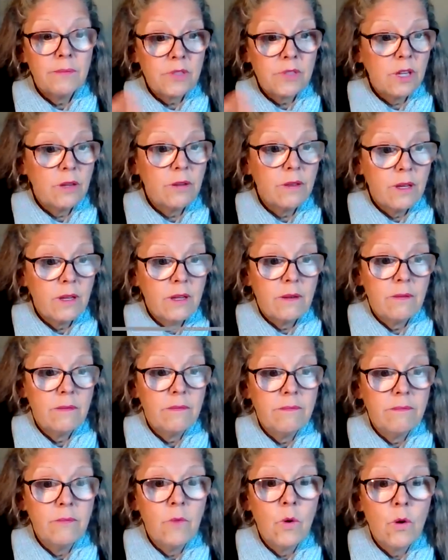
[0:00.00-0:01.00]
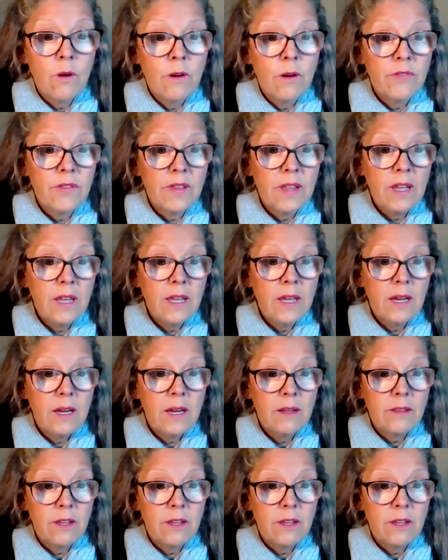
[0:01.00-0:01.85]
so that more of the